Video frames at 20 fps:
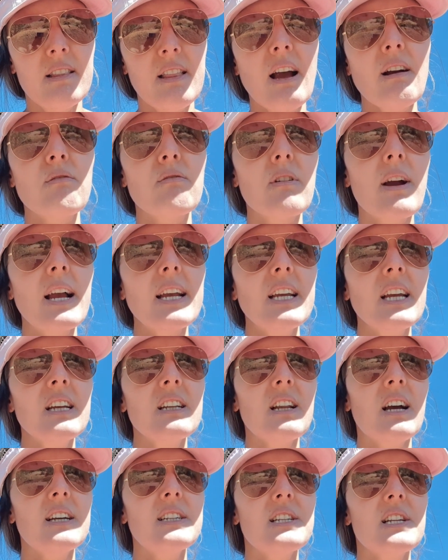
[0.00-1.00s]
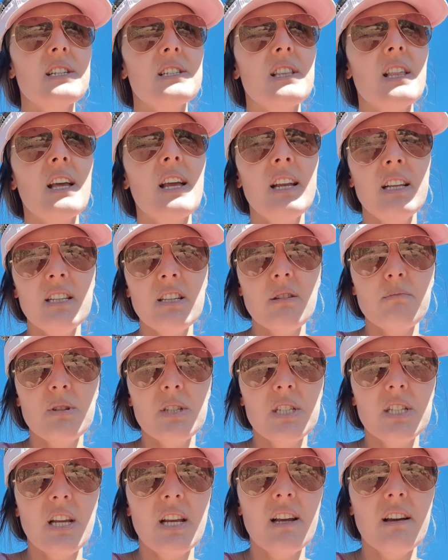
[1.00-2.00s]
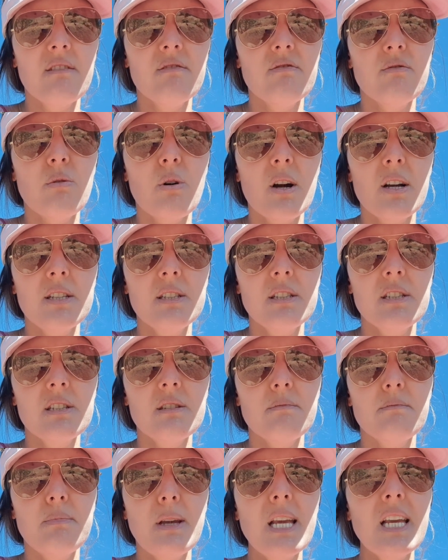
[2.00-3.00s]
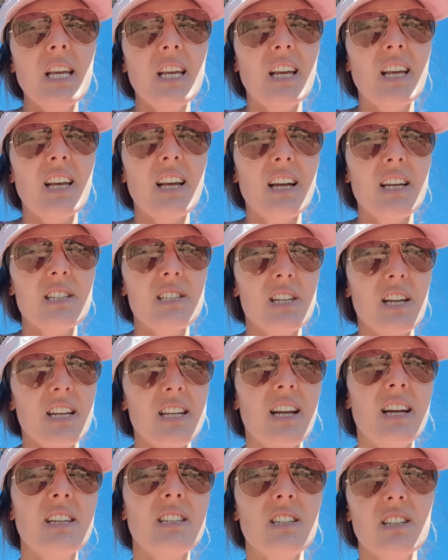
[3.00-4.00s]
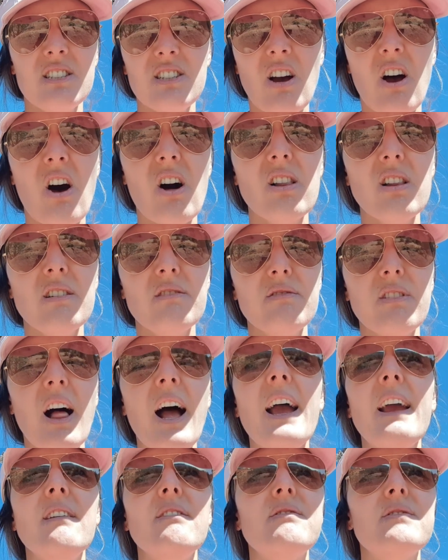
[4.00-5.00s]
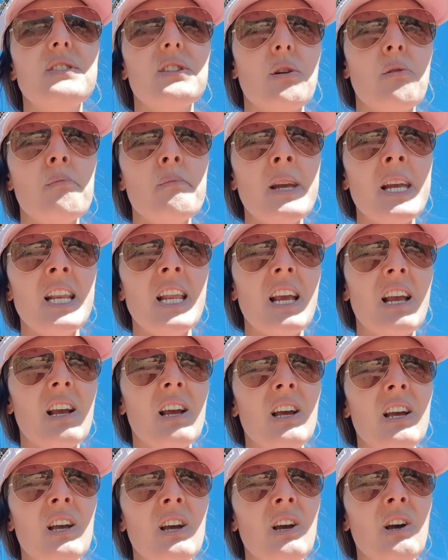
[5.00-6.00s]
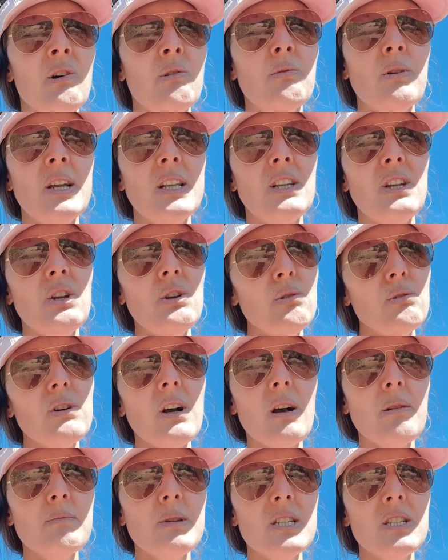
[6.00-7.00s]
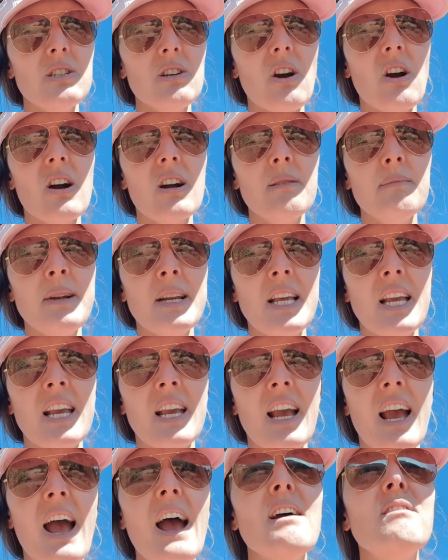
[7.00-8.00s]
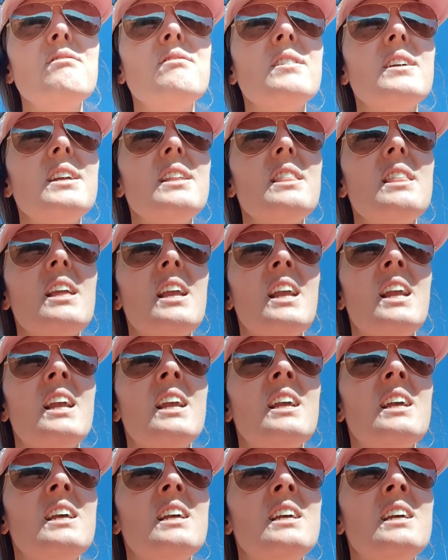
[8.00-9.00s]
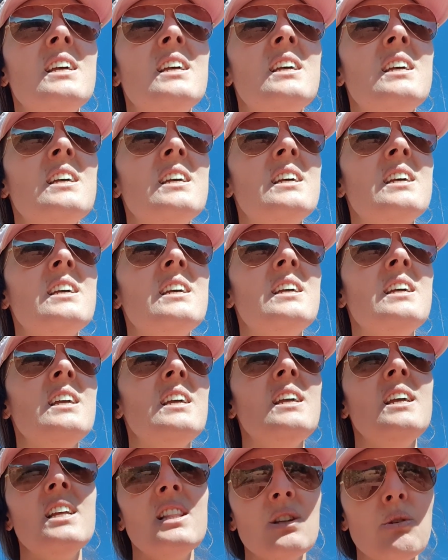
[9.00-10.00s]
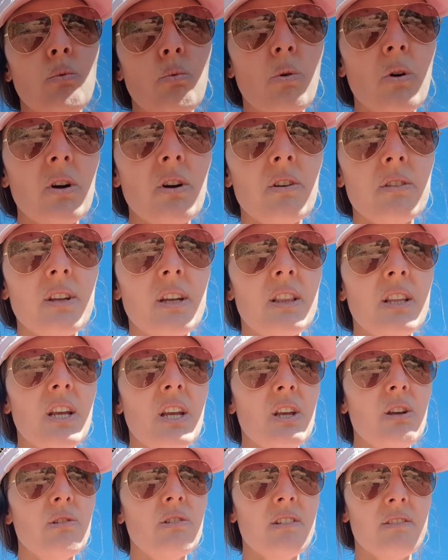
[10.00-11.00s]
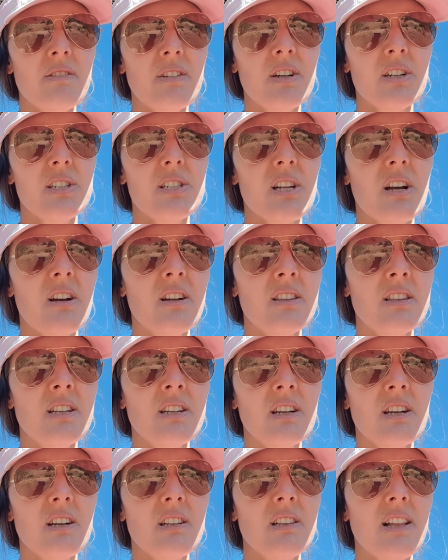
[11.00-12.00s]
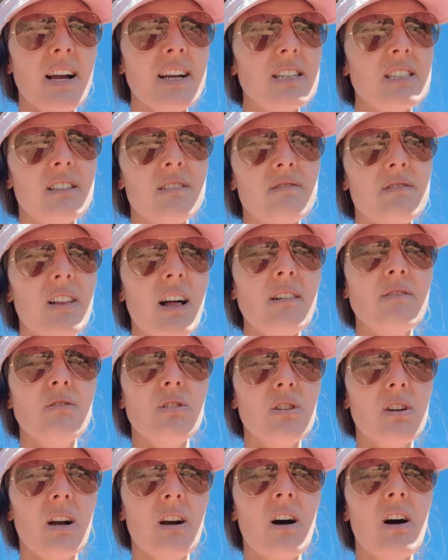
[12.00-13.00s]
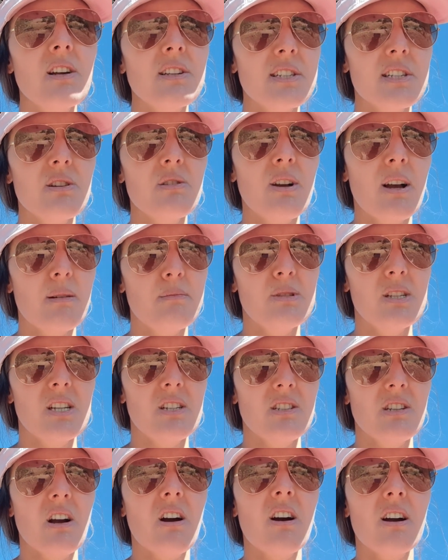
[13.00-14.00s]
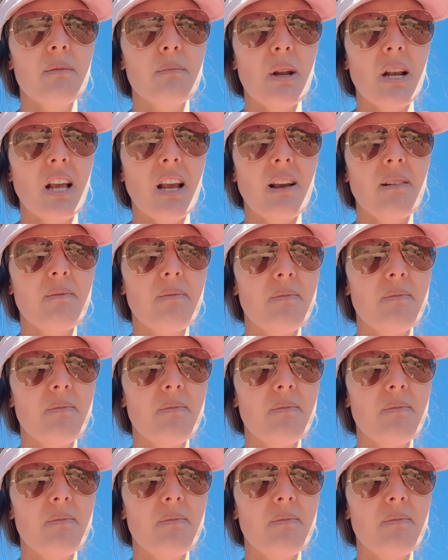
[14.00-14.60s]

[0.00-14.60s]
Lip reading: recognizes the intimacy of one's being as connected to all of life. So meaning, when you come into harmony, everything in the world, in the universe, on the collective level also comes into harmony.